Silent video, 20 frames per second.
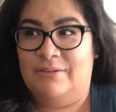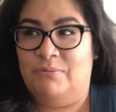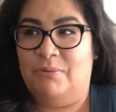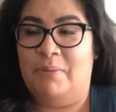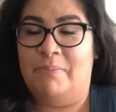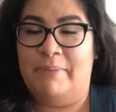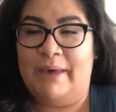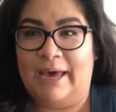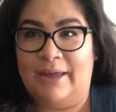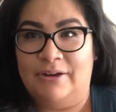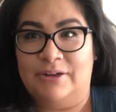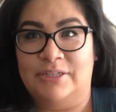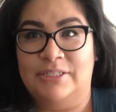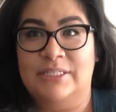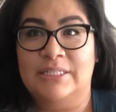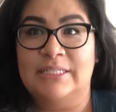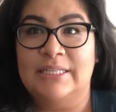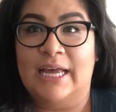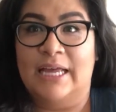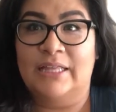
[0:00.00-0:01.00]
What
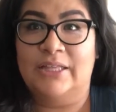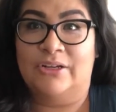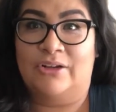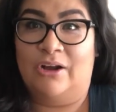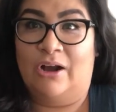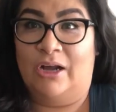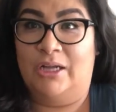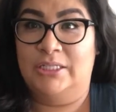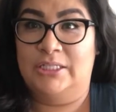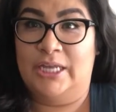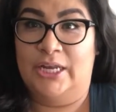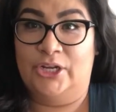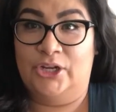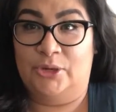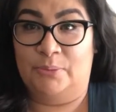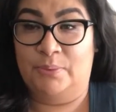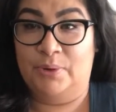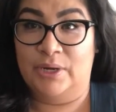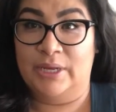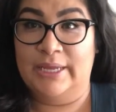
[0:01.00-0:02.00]
matters is that the content
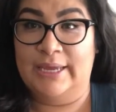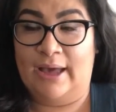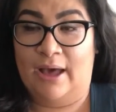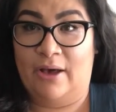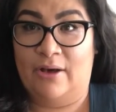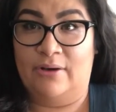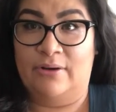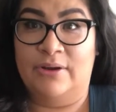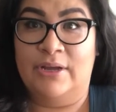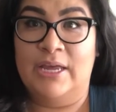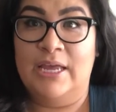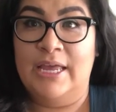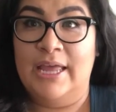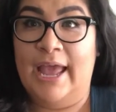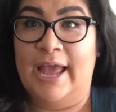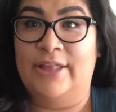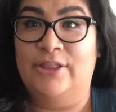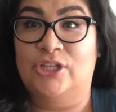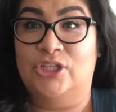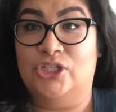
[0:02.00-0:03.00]
you're putting out
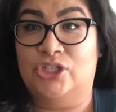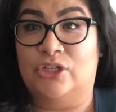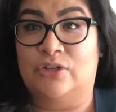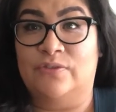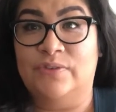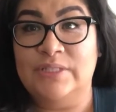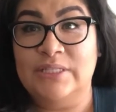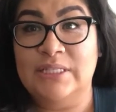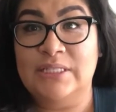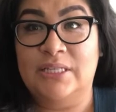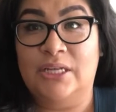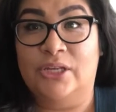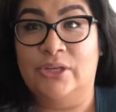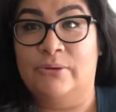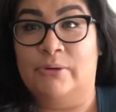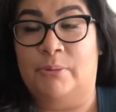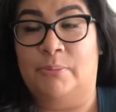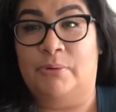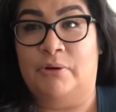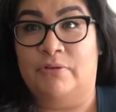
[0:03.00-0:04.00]
and the services that
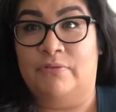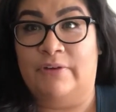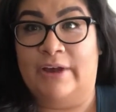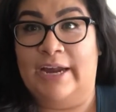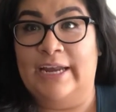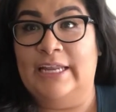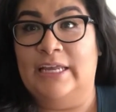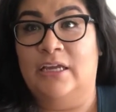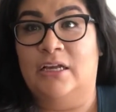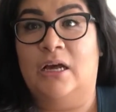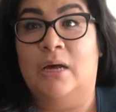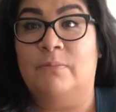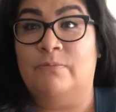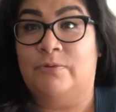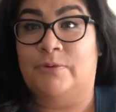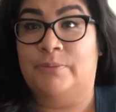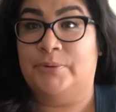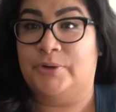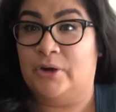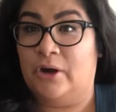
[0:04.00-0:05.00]
you are providing come
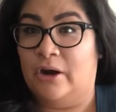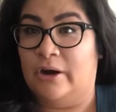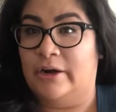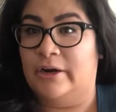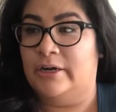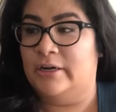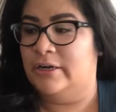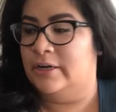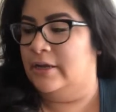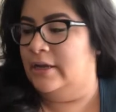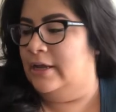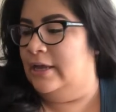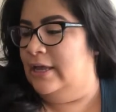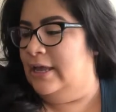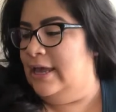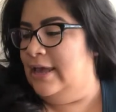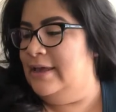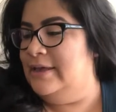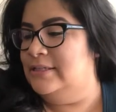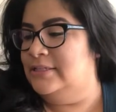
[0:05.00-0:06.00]
from your heart.
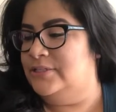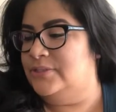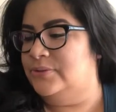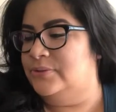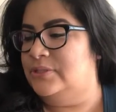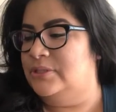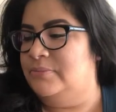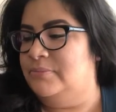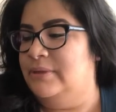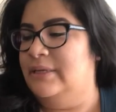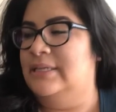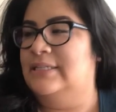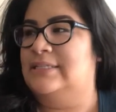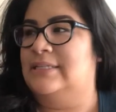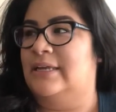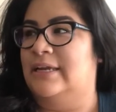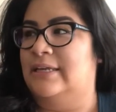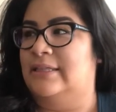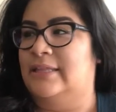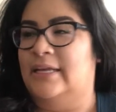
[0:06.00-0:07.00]
And so to me,
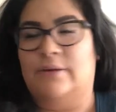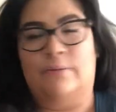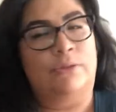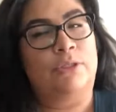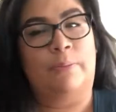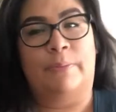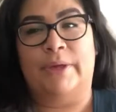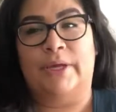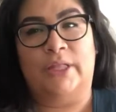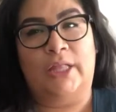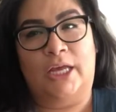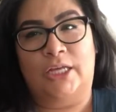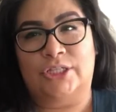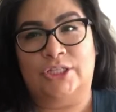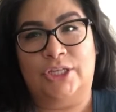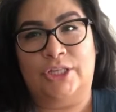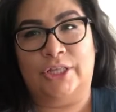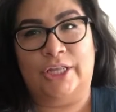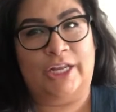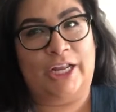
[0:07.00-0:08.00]
it's like, that was a big
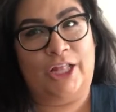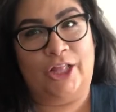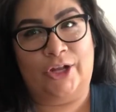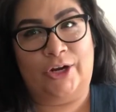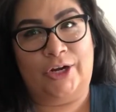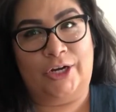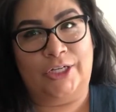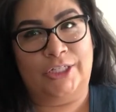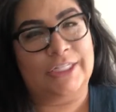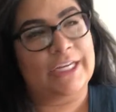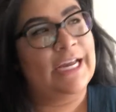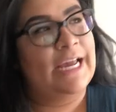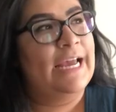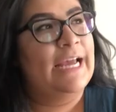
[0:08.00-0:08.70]
lesson that I learned.